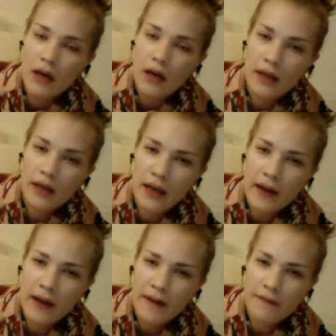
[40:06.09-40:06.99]

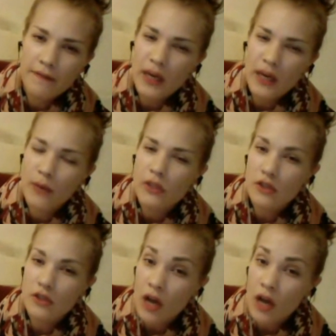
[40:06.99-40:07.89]
When I was a
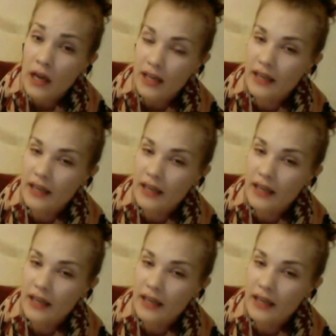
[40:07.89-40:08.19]
child,